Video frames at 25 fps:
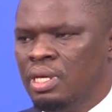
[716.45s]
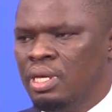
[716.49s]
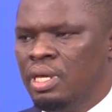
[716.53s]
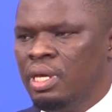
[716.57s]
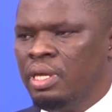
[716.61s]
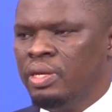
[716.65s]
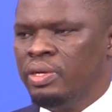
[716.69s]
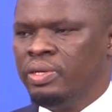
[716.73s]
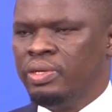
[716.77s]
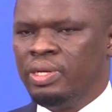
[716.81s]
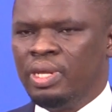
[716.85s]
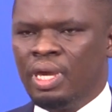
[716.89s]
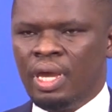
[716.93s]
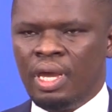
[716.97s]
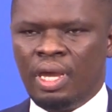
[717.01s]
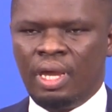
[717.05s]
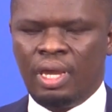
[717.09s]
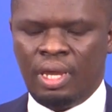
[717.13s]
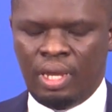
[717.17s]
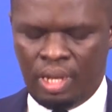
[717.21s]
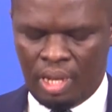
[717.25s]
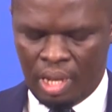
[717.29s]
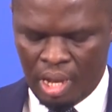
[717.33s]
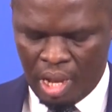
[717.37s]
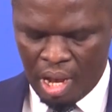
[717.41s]
in
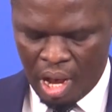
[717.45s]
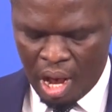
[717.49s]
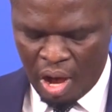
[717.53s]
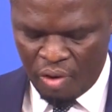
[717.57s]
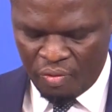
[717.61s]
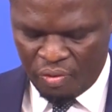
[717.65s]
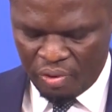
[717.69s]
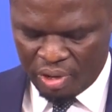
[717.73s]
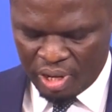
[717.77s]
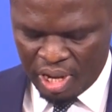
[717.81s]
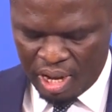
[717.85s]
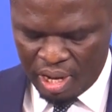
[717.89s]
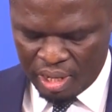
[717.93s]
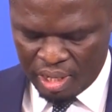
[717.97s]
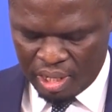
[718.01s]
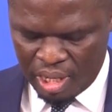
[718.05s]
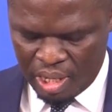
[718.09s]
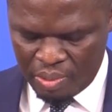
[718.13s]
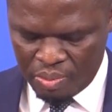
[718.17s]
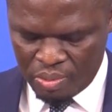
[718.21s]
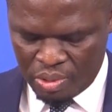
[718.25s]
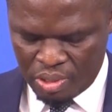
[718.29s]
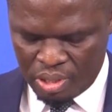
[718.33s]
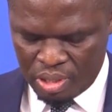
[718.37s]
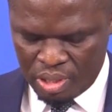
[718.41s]
their African
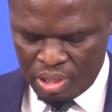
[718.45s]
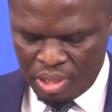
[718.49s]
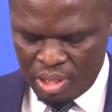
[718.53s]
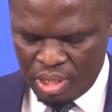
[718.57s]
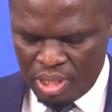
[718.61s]
Games,